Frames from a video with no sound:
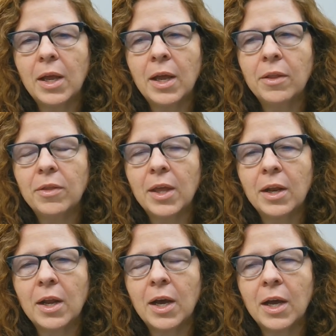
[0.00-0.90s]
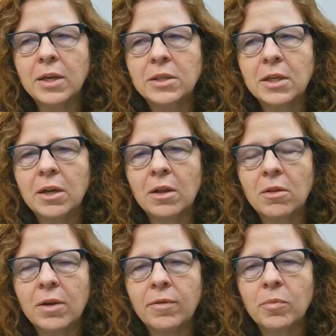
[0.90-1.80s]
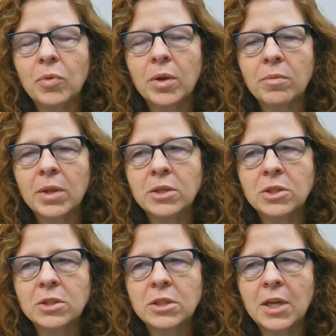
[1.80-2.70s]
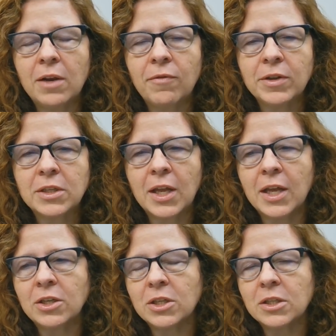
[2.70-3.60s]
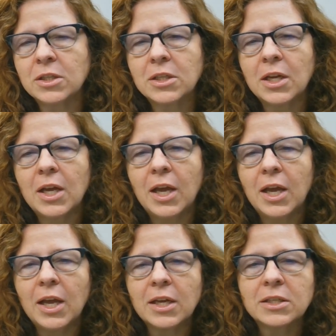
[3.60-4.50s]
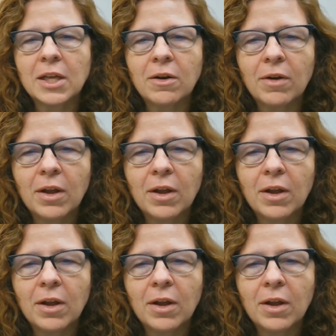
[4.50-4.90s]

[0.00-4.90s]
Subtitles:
And then I did a lot of employee relations, state investigations, etc. A